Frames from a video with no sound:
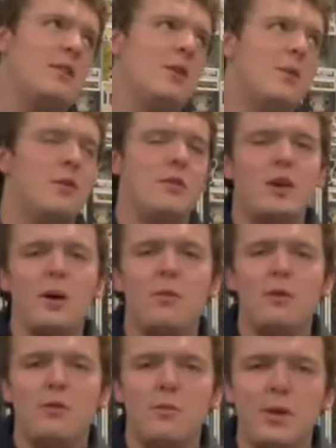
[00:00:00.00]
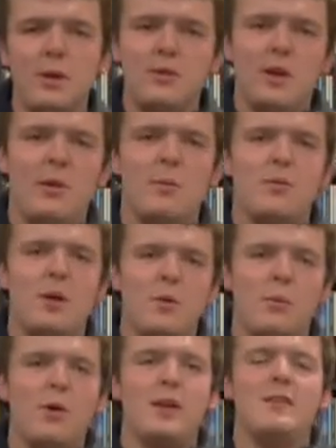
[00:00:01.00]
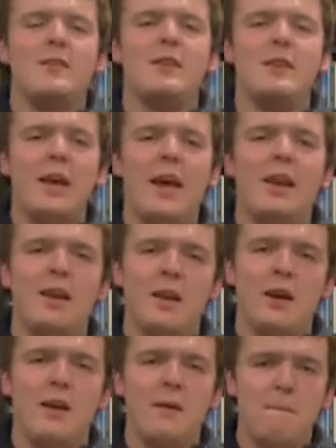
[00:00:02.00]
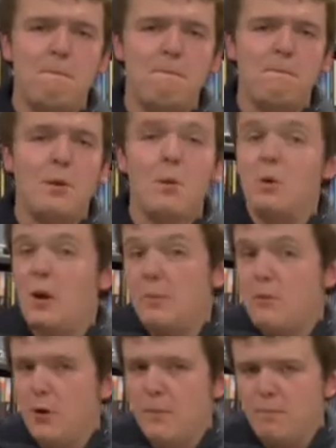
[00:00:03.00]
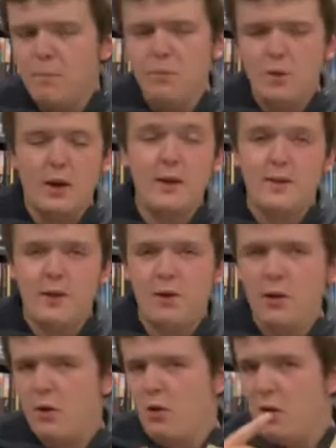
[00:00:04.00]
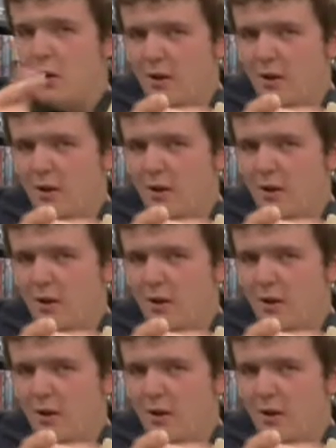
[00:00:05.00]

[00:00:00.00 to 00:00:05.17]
there was a couple of Beatles albums that were pressed in Canada, where I'm from, Ontario.